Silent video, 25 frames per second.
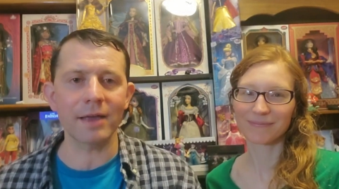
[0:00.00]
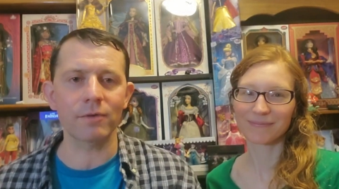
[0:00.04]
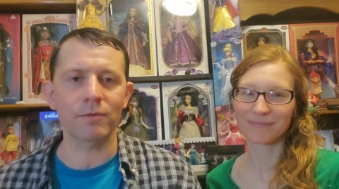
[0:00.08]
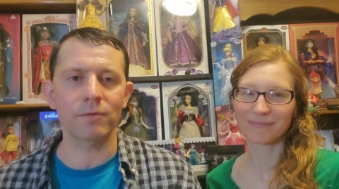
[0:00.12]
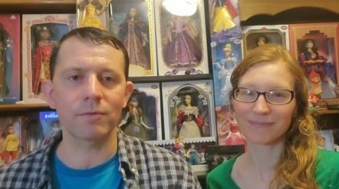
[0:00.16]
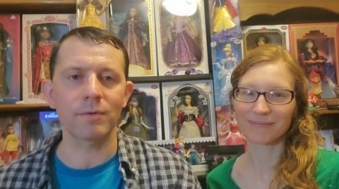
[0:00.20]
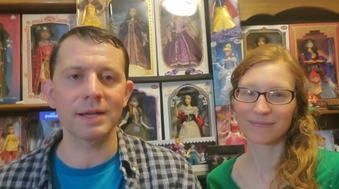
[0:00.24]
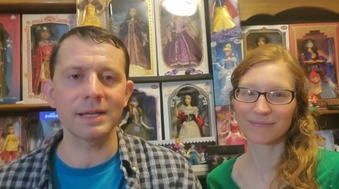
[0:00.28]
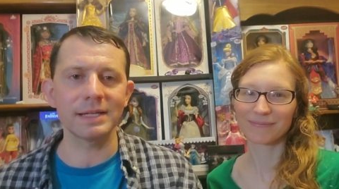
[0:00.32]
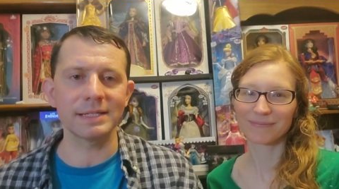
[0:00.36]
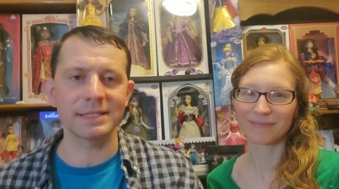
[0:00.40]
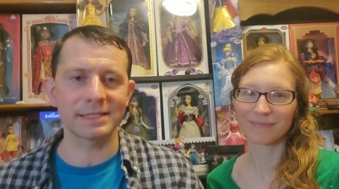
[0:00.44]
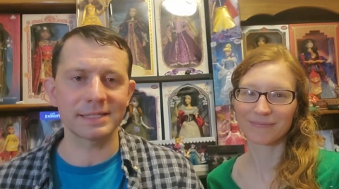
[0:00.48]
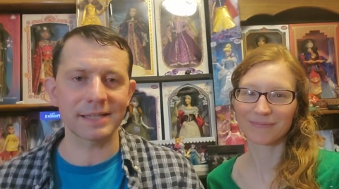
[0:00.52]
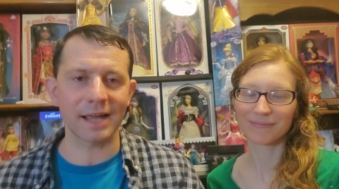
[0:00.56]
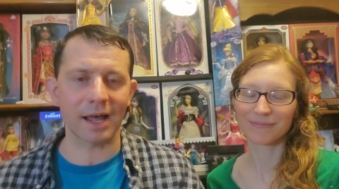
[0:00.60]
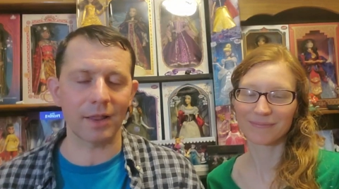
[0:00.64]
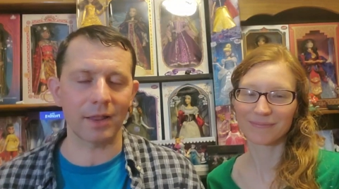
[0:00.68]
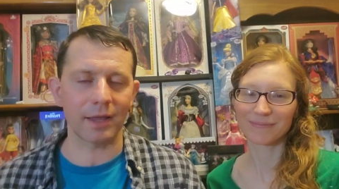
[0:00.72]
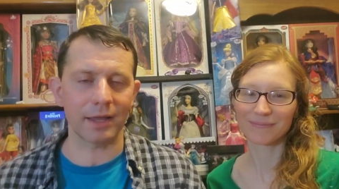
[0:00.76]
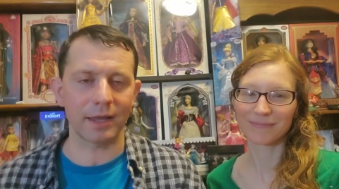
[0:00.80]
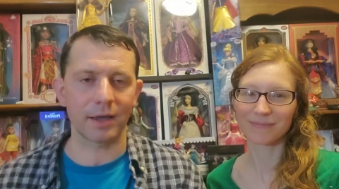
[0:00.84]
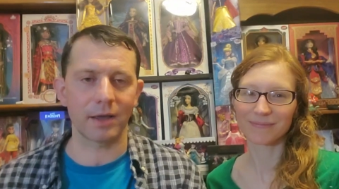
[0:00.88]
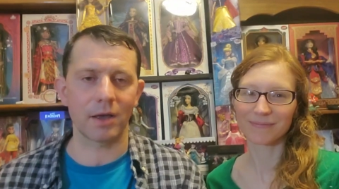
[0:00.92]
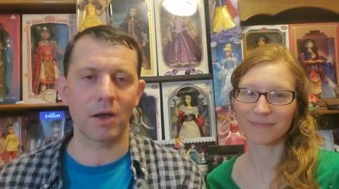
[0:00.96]

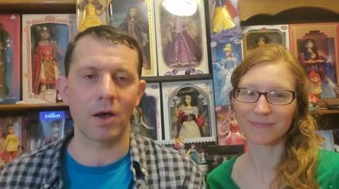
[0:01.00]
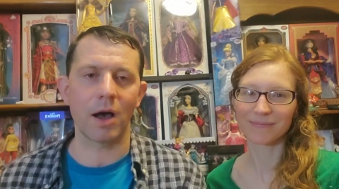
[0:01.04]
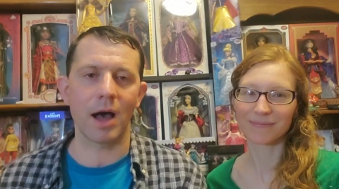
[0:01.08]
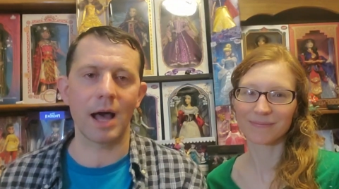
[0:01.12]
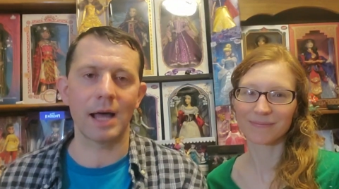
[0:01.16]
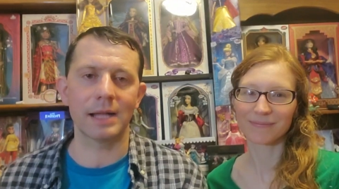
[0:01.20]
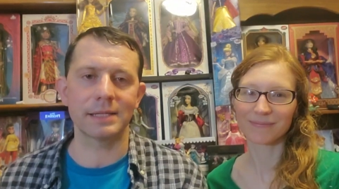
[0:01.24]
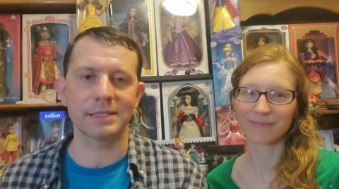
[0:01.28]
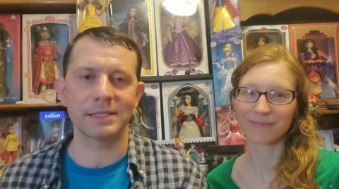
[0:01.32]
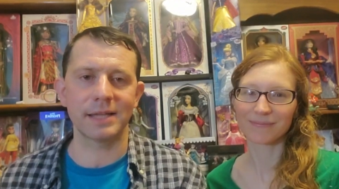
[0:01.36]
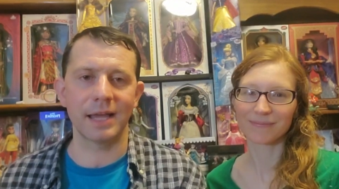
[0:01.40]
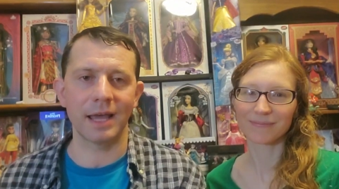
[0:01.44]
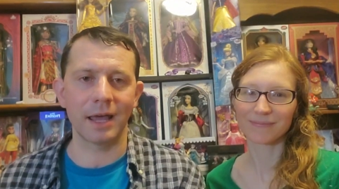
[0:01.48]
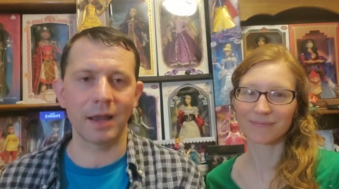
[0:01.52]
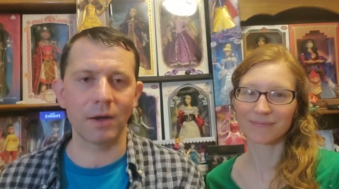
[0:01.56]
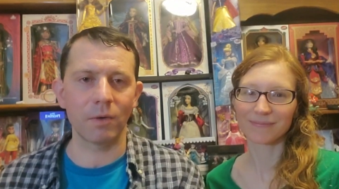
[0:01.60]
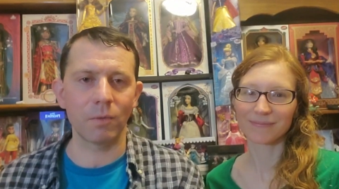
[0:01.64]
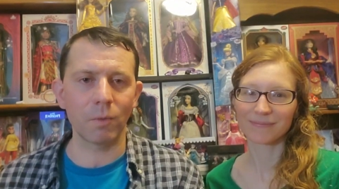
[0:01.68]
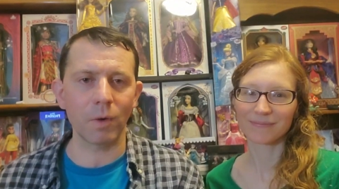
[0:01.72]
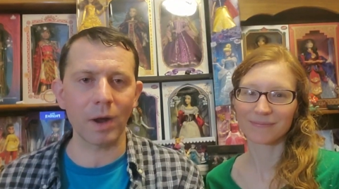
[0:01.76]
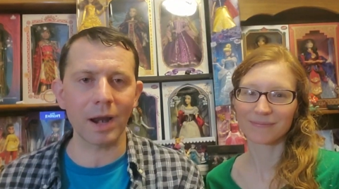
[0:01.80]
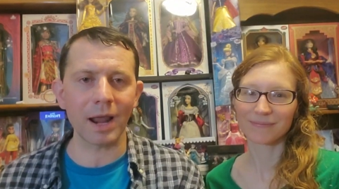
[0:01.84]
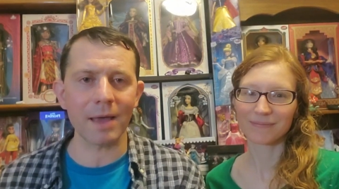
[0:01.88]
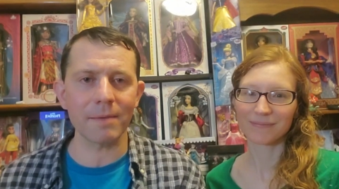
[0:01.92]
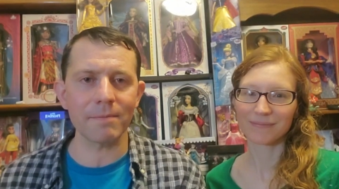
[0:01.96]
Speaker 1: reselling cost. And
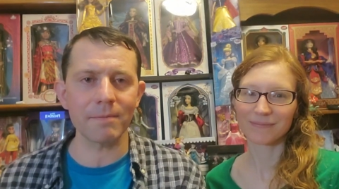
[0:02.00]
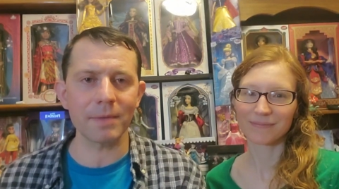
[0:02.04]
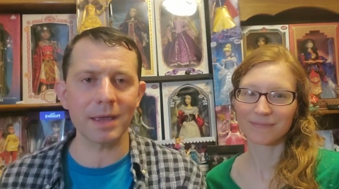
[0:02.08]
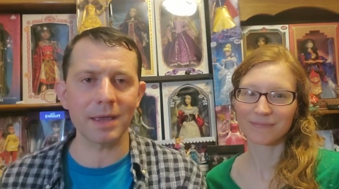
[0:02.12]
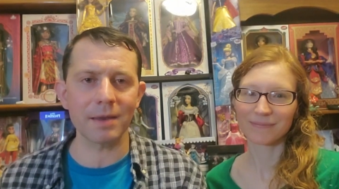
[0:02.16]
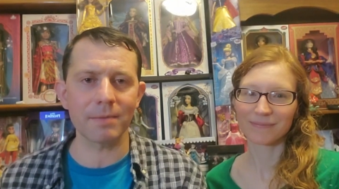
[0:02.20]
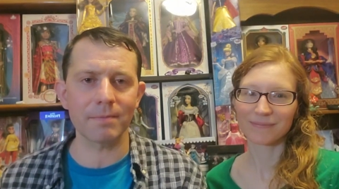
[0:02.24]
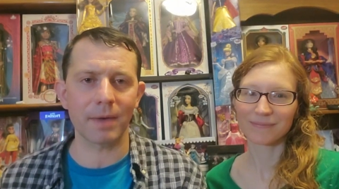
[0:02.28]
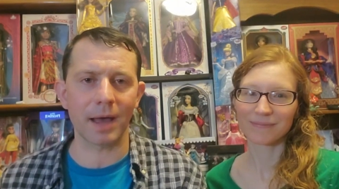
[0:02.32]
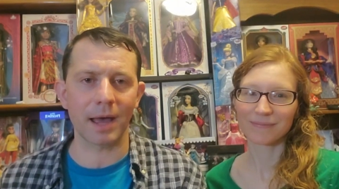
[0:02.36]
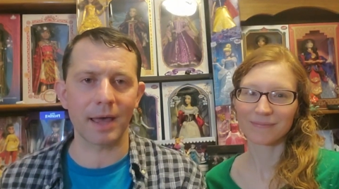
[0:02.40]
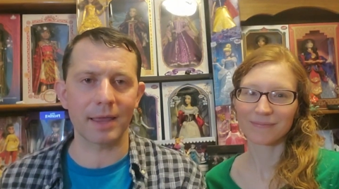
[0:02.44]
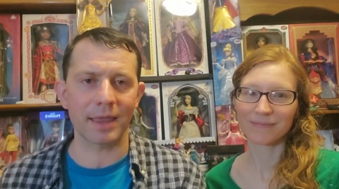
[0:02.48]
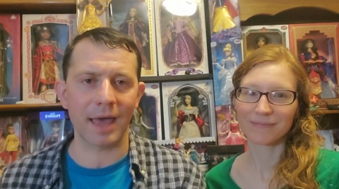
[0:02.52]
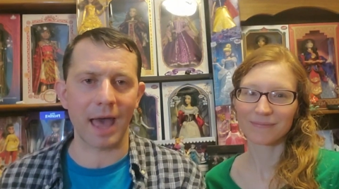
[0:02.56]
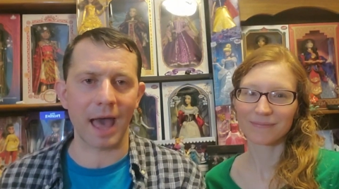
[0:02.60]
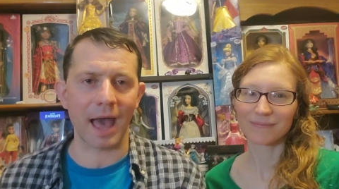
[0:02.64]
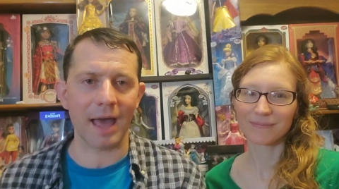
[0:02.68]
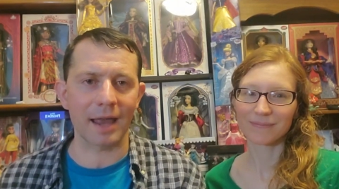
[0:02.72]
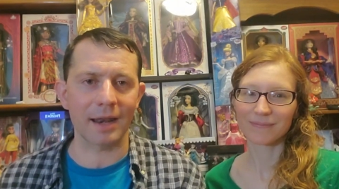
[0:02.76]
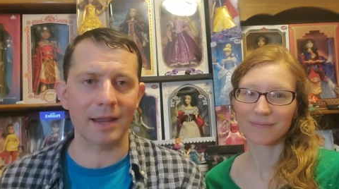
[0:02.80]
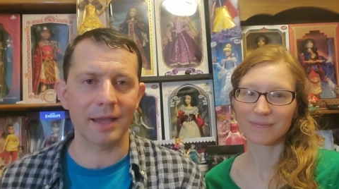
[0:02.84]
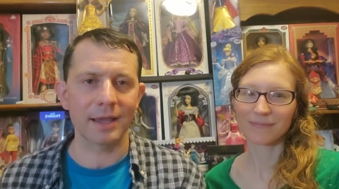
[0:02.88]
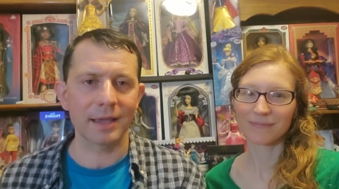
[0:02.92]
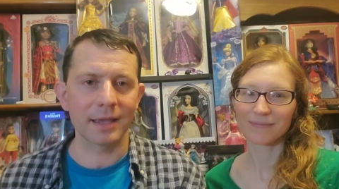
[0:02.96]
what I mean by
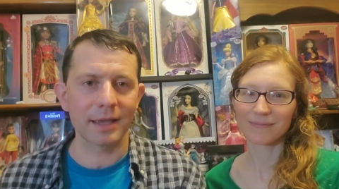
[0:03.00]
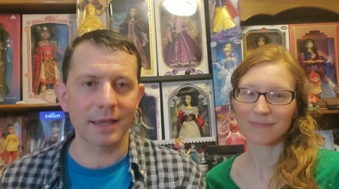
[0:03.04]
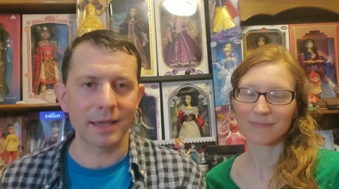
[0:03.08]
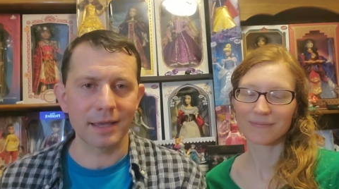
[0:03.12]
that